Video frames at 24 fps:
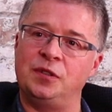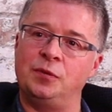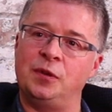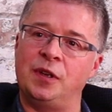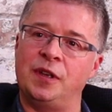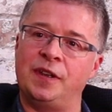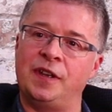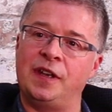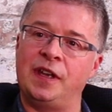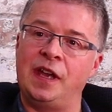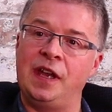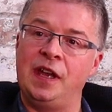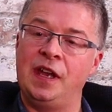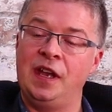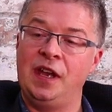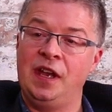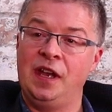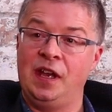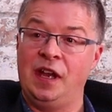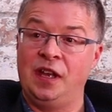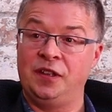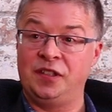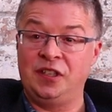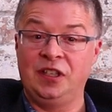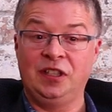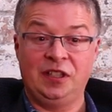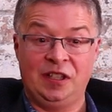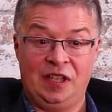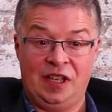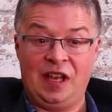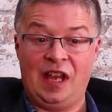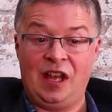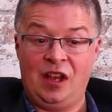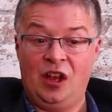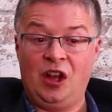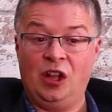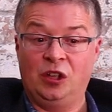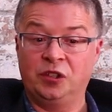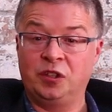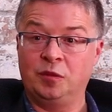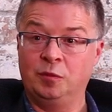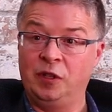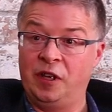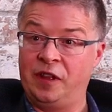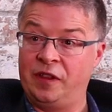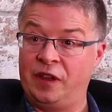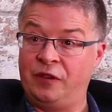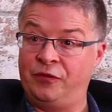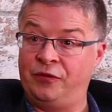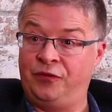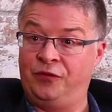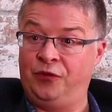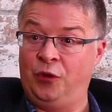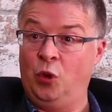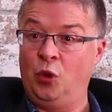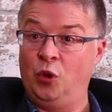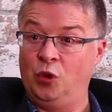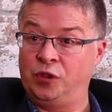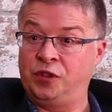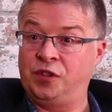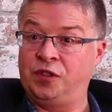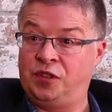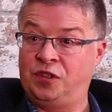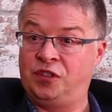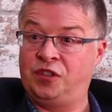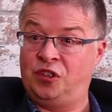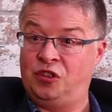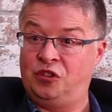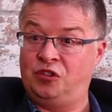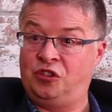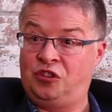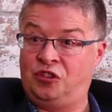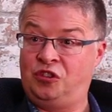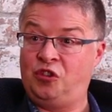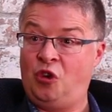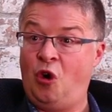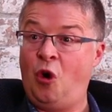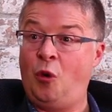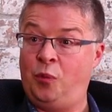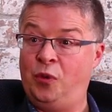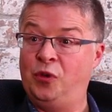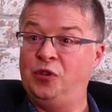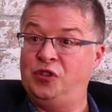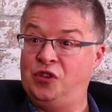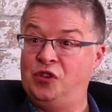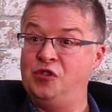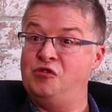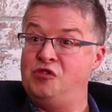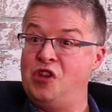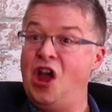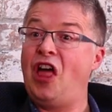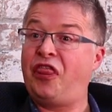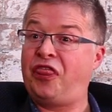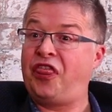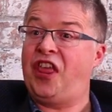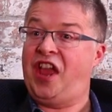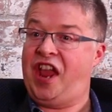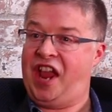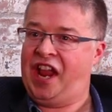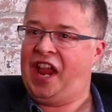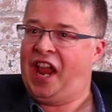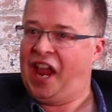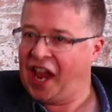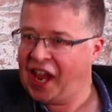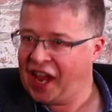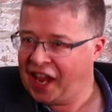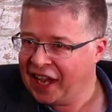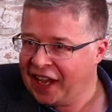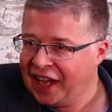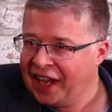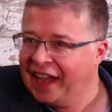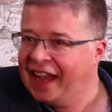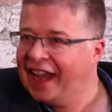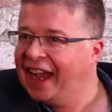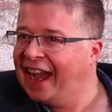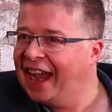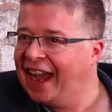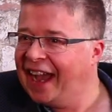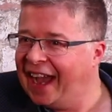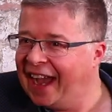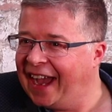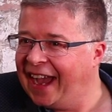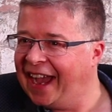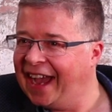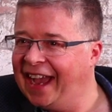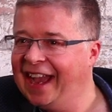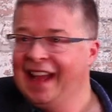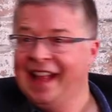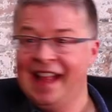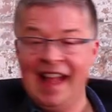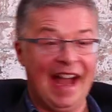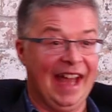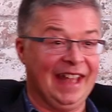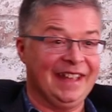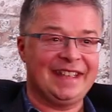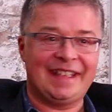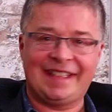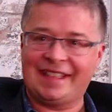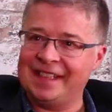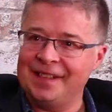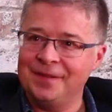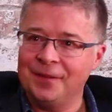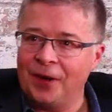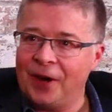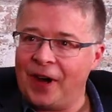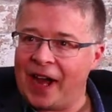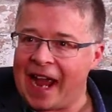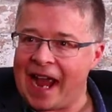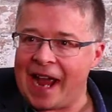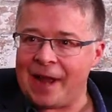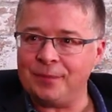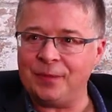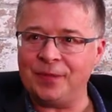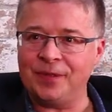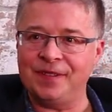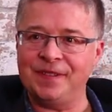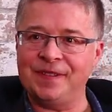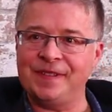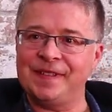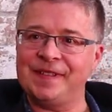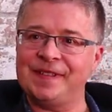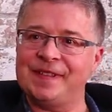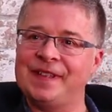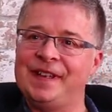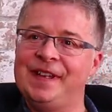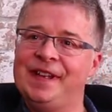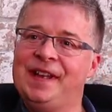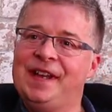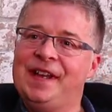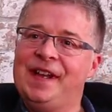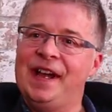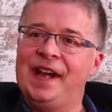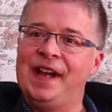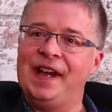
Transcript: we do where until they're forced to stop and do nothing and see what happens.